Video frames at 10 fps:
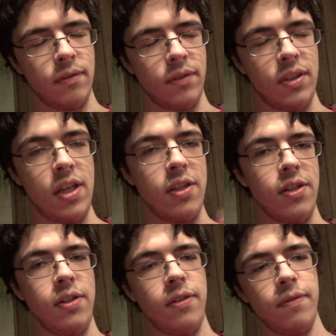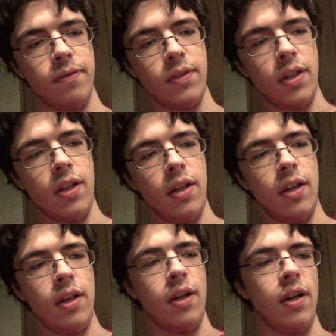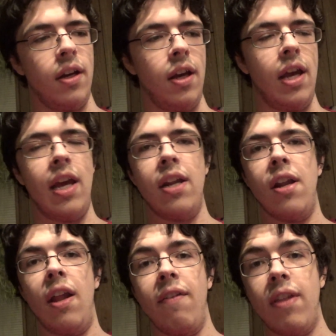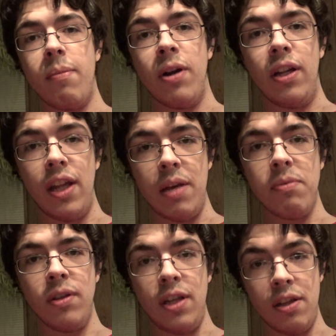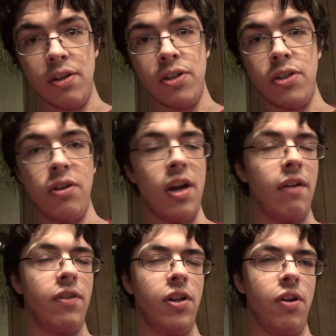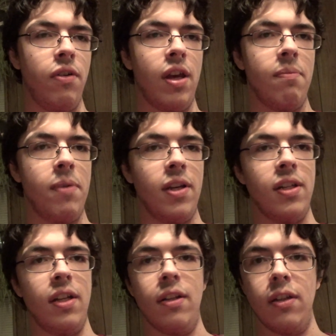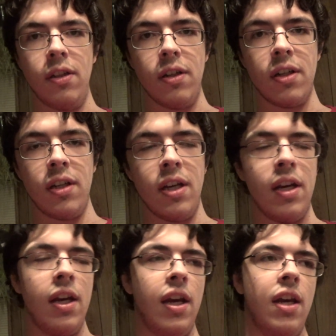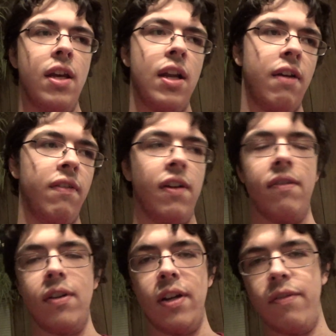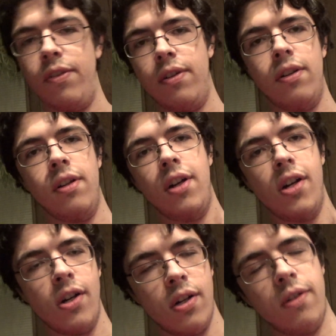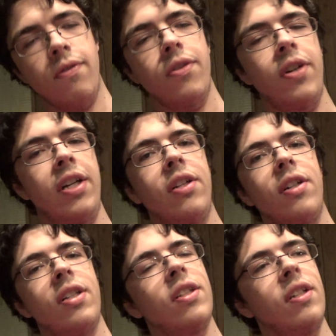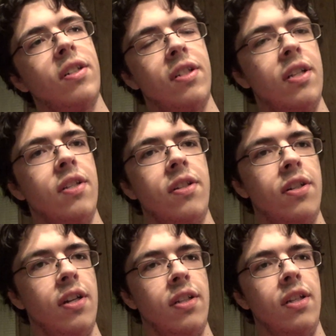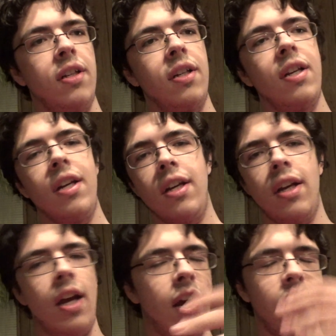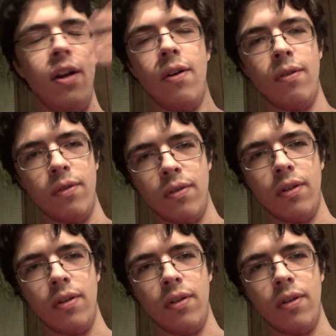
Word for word: Caesar. And none of them are labeled either, so you have to know that based on the look. And I've never even heard of Greek dressing or Caesar dressing. I know.